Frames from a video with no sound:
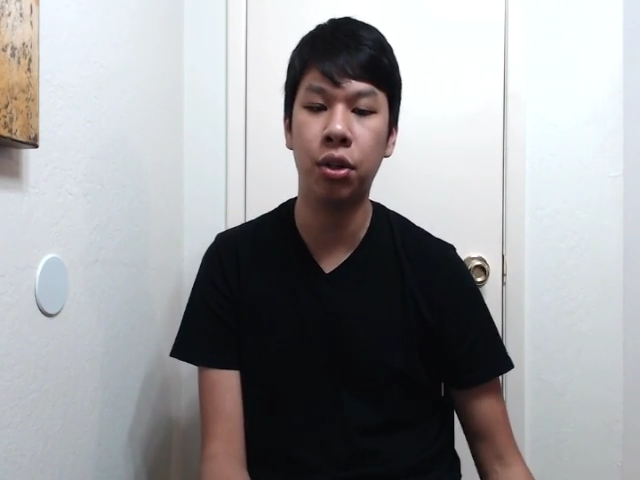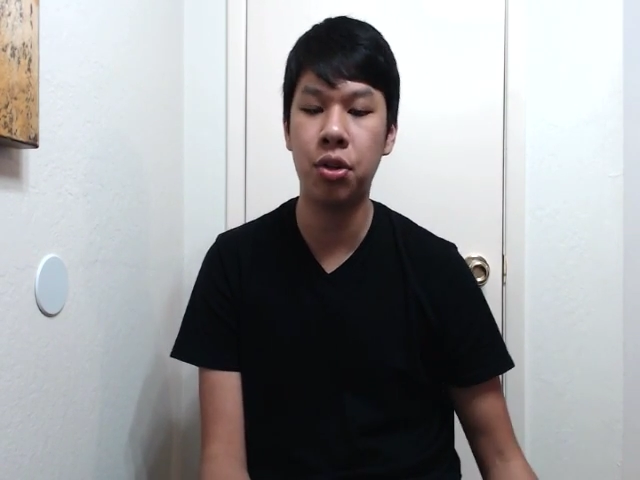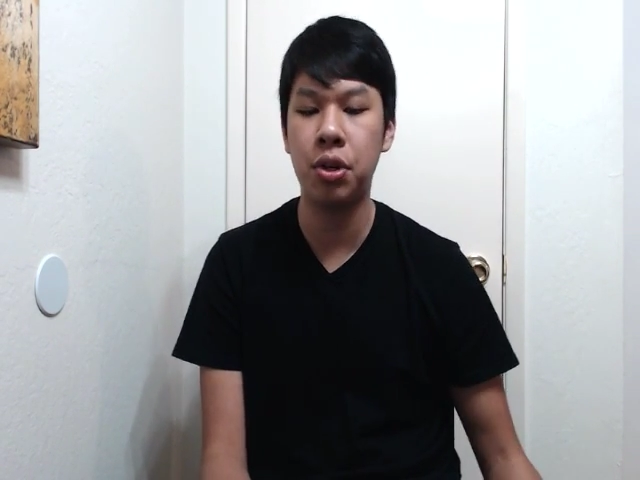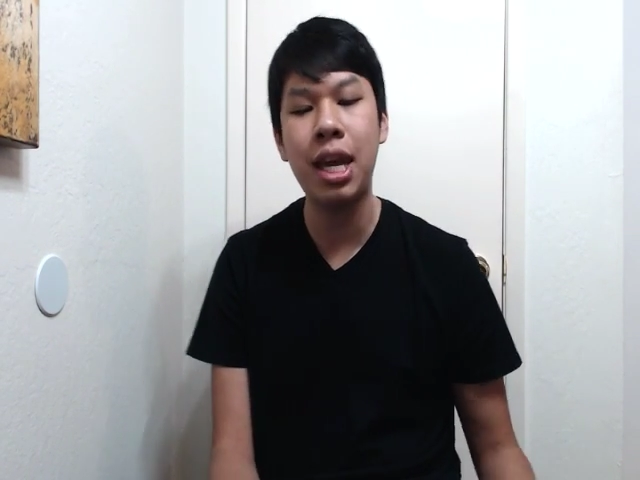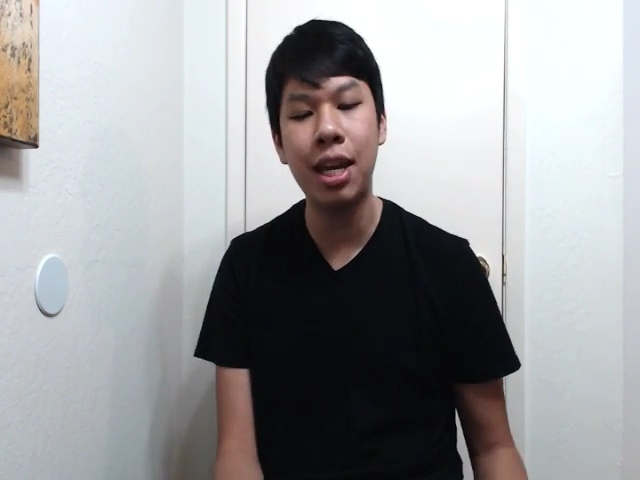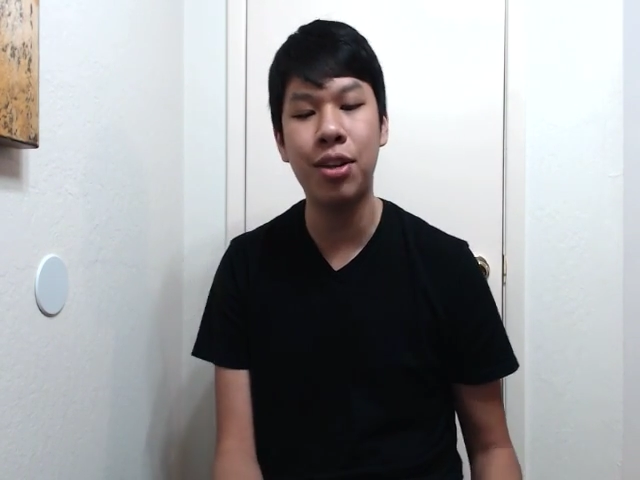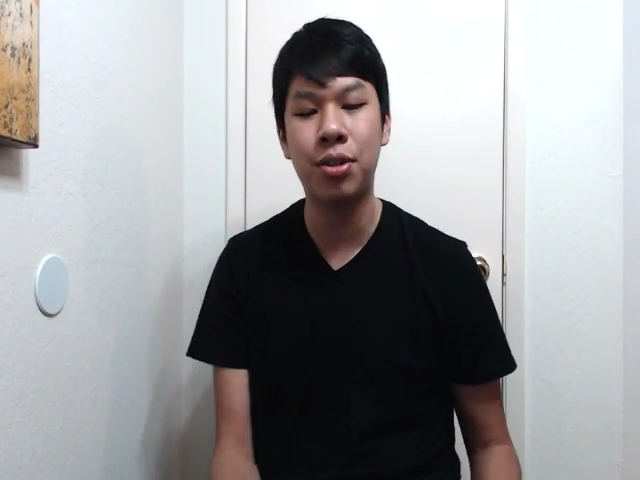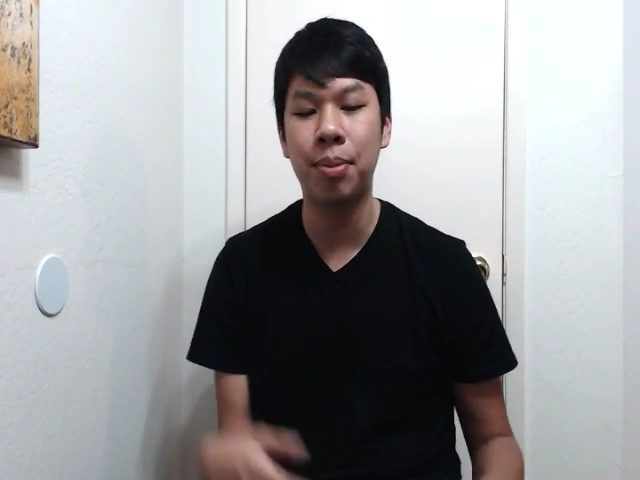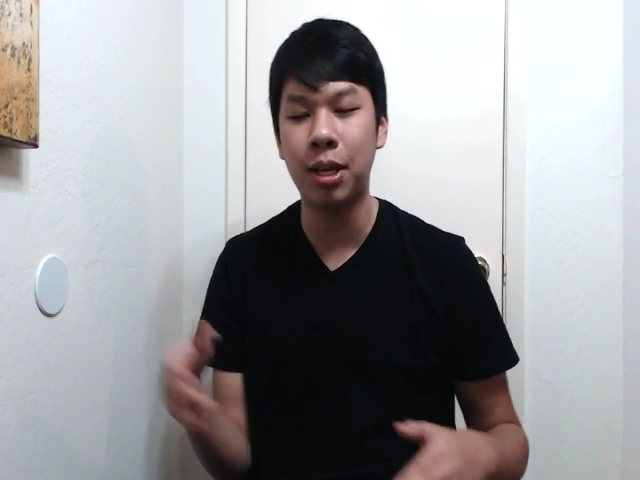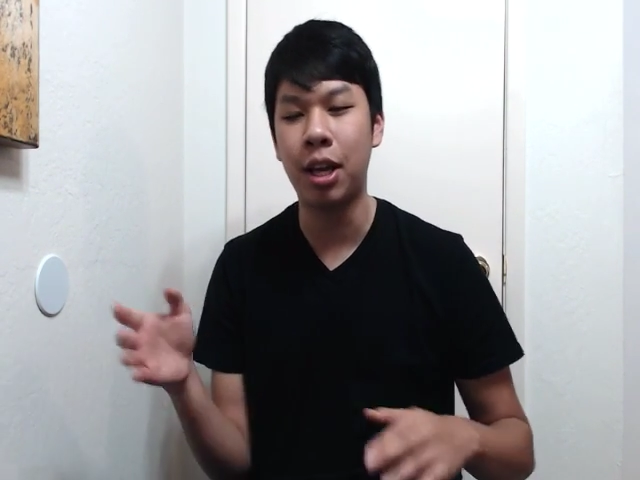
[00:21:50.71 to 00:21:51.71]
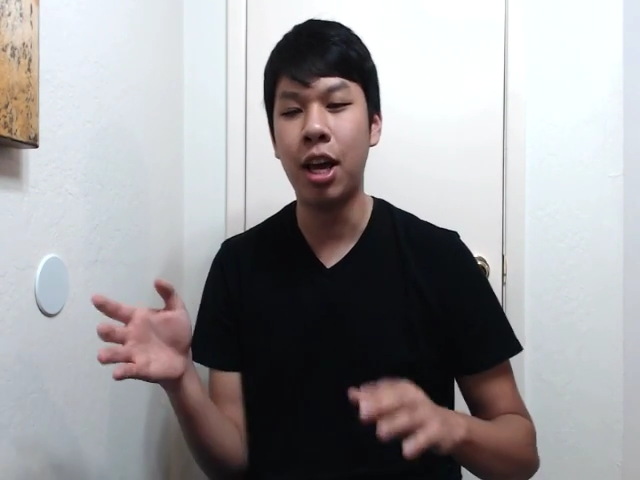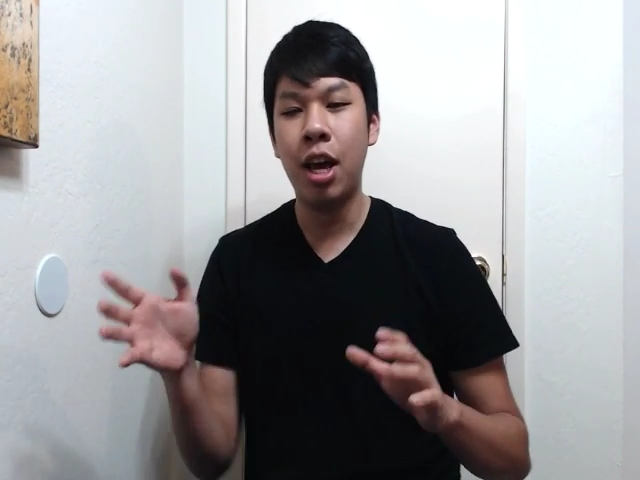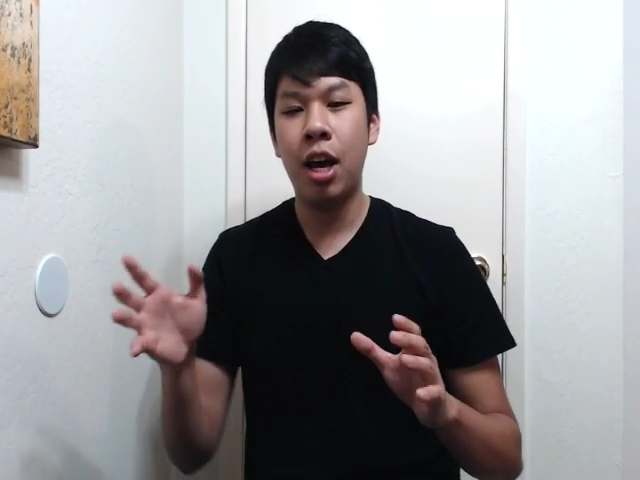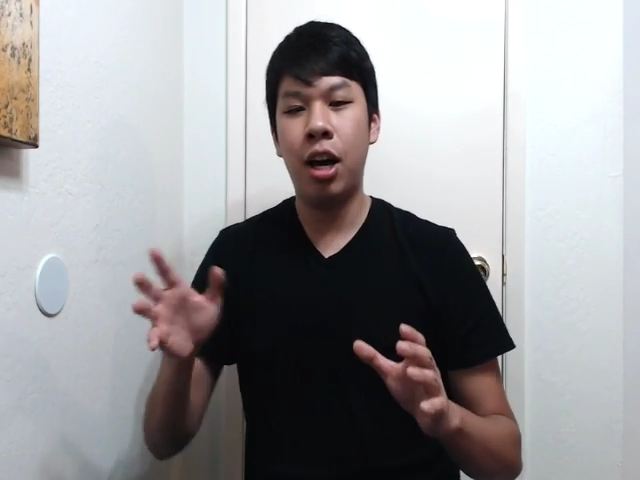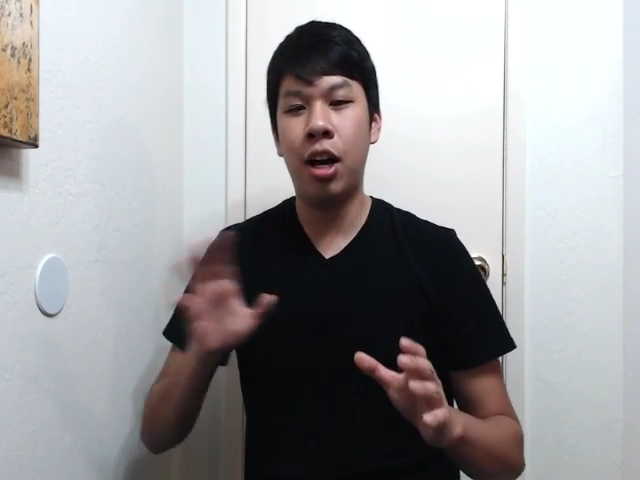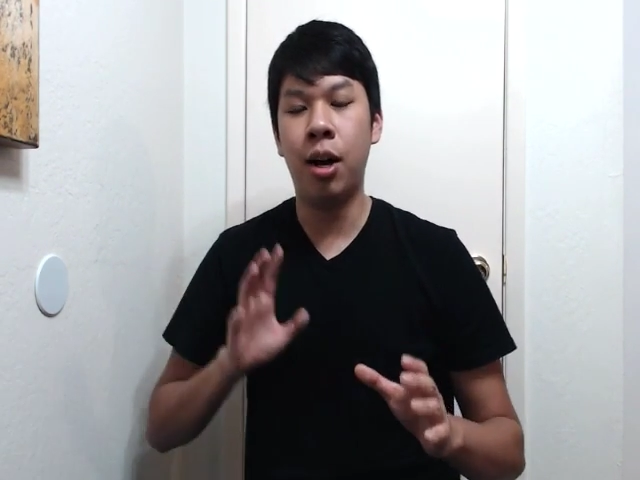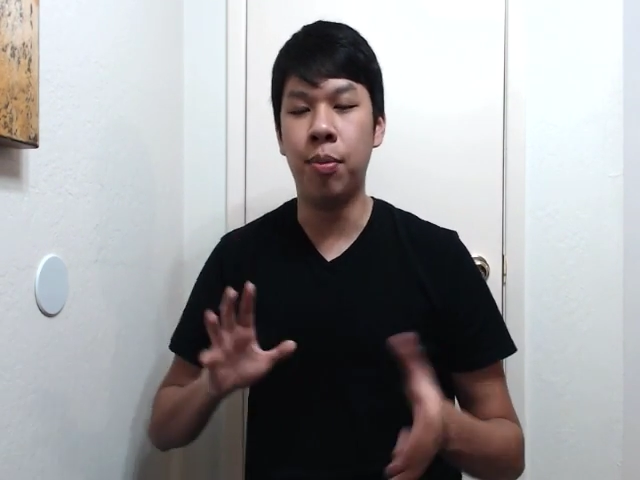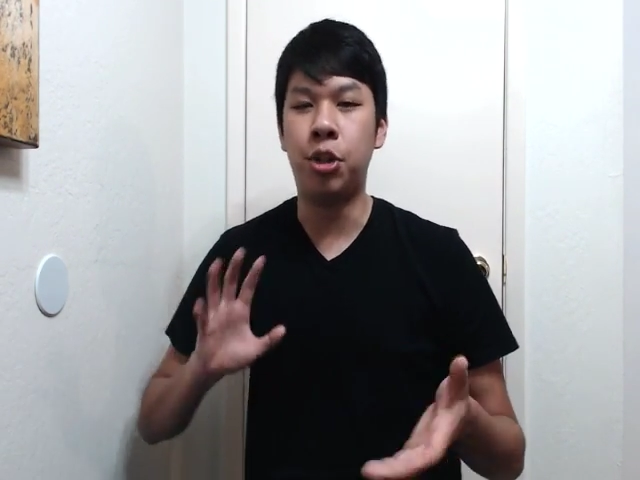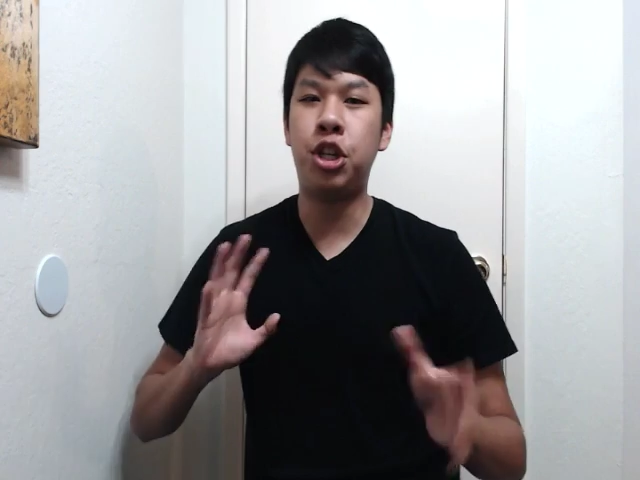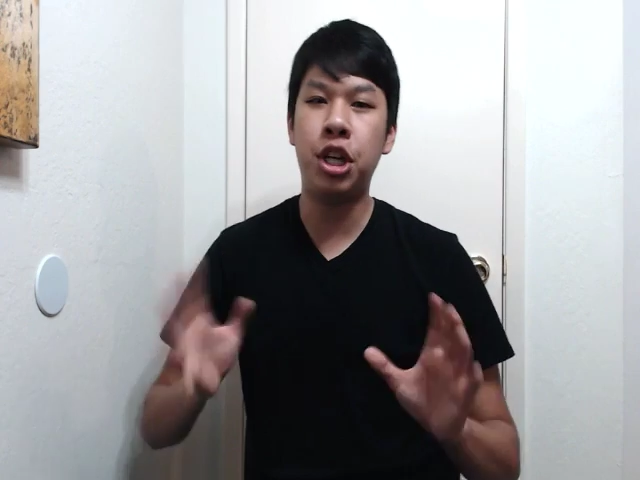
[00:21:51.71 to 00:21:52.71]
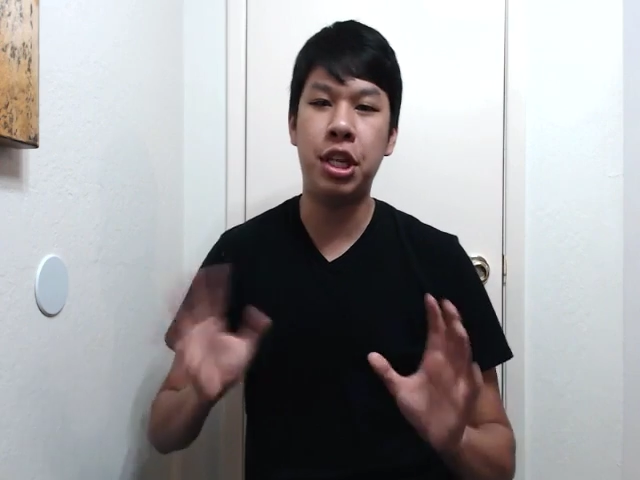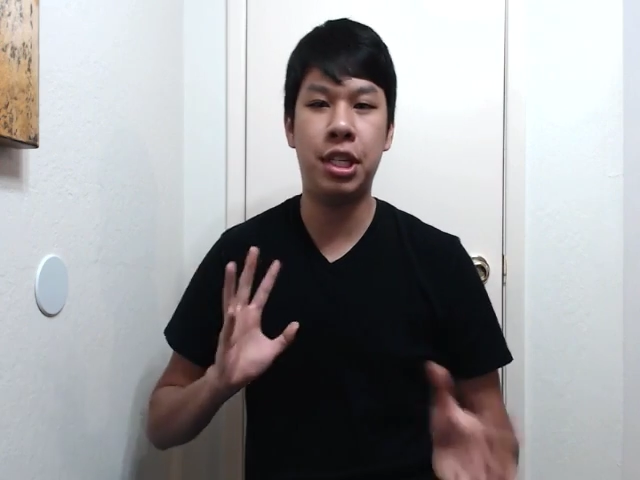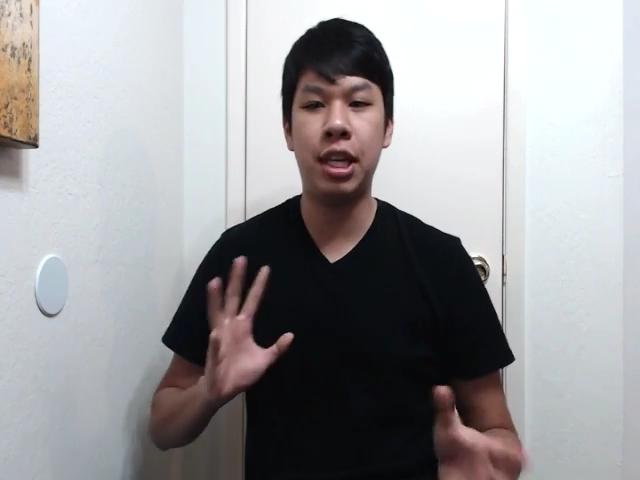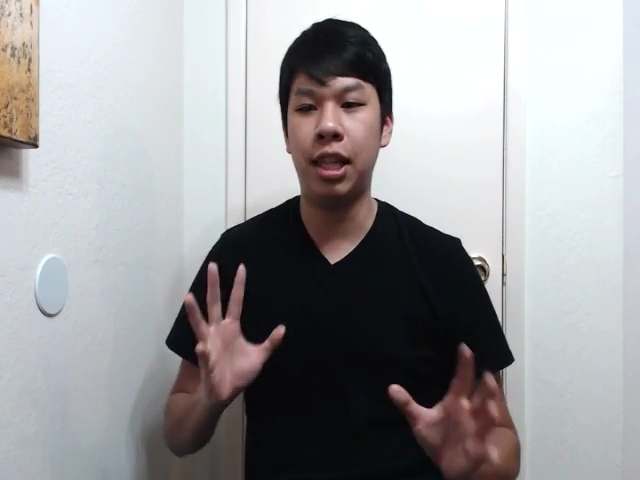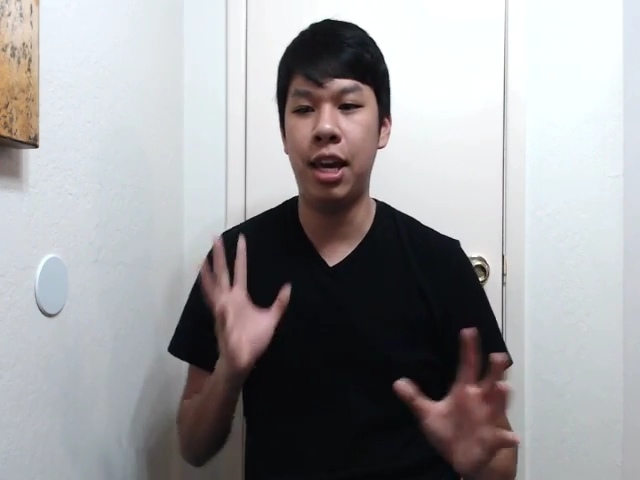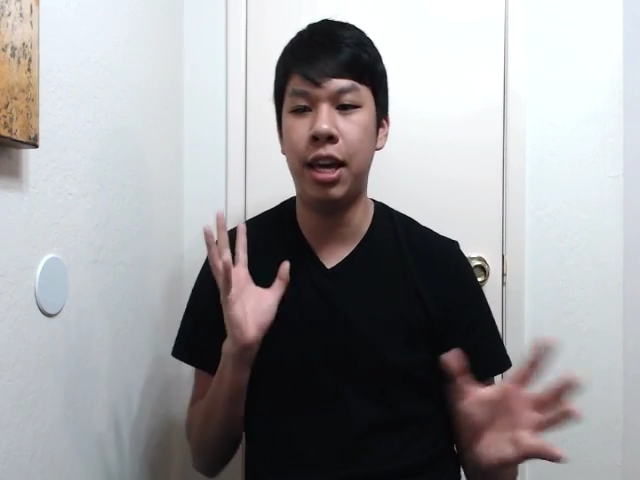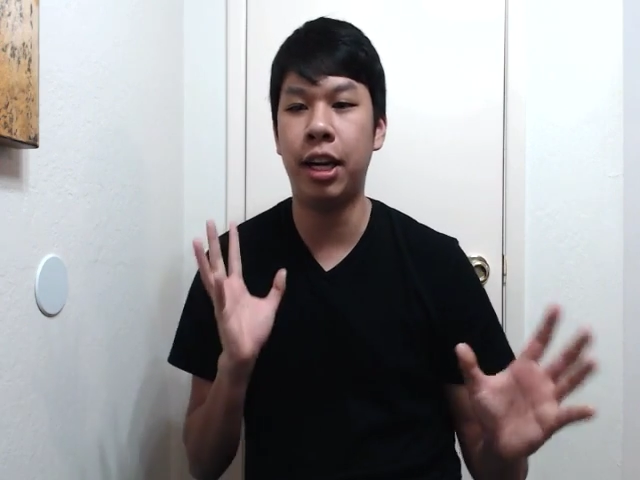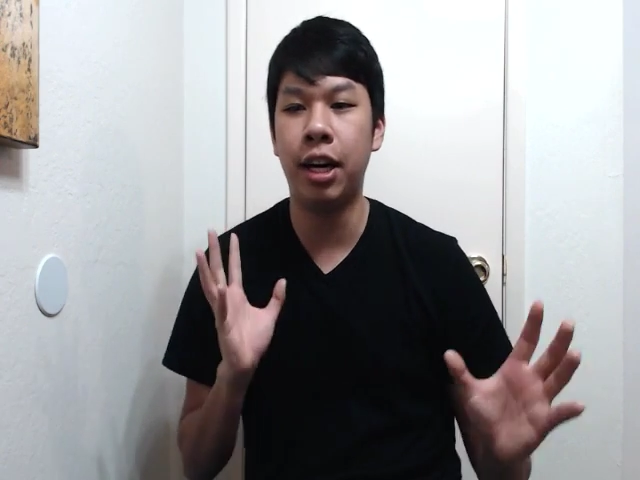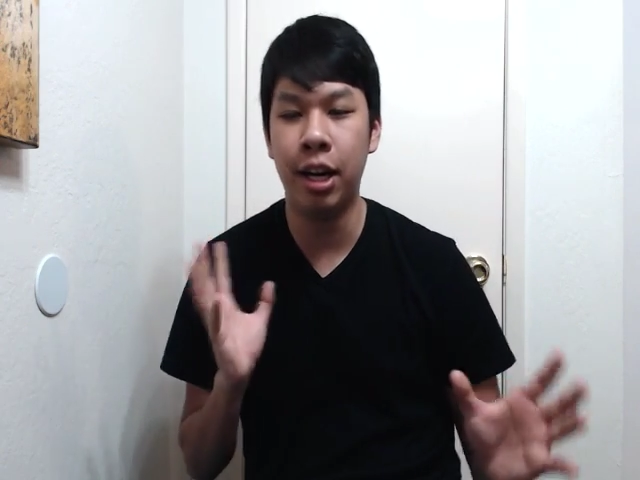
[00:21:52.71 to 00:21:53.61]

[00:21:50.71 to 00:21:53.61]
So you can't do something cheesy like